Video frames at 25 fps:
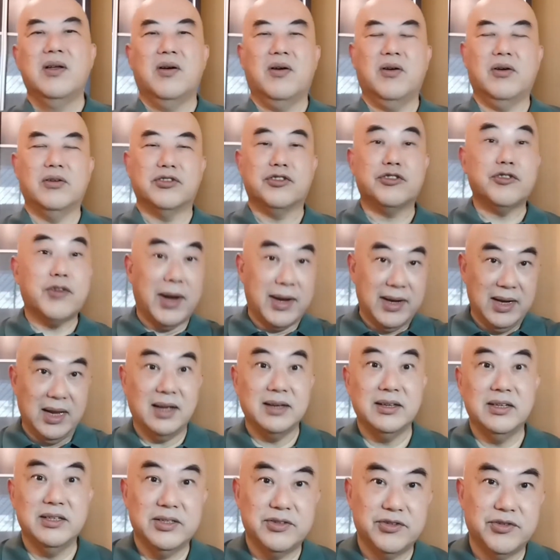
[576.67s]
or tried
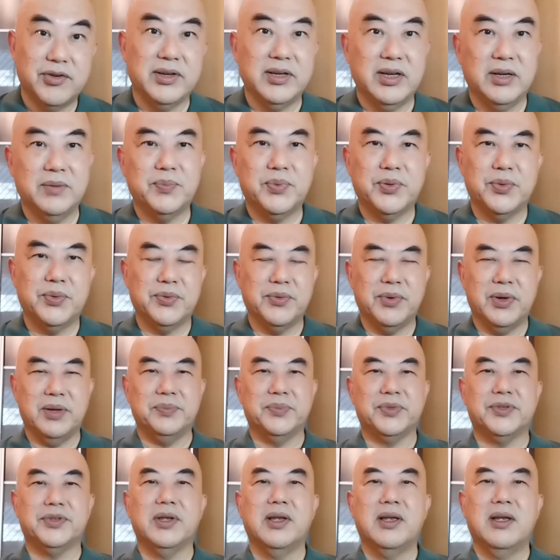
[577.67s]
other training
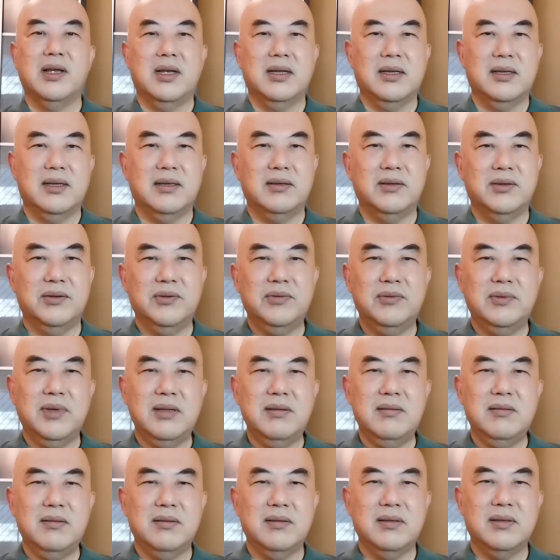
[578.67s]
programs, you know,
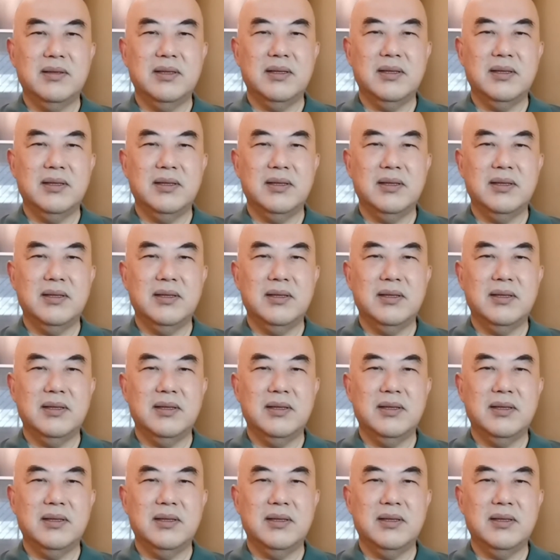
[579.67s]
then,